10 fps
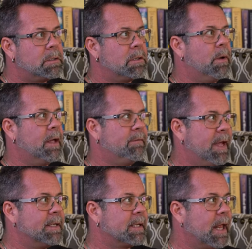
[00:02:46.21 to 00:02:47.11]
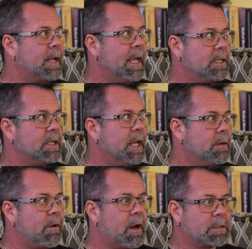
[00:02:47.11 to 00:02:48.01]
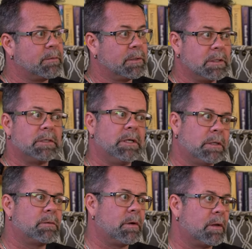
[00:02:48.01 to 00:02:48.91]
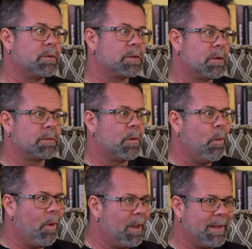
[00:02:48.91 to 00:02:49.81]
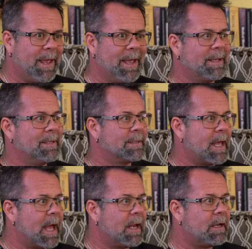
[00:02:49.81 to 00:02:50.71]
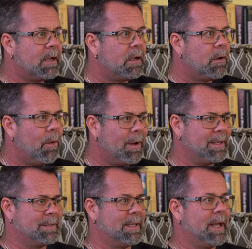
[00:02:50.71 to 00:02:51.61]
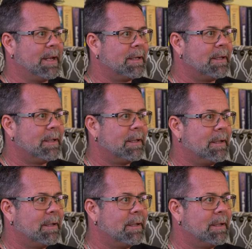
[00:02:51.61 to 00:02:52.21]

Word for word: So advanced glycation end products, which is just one of those terms. What the heck is that? What is that?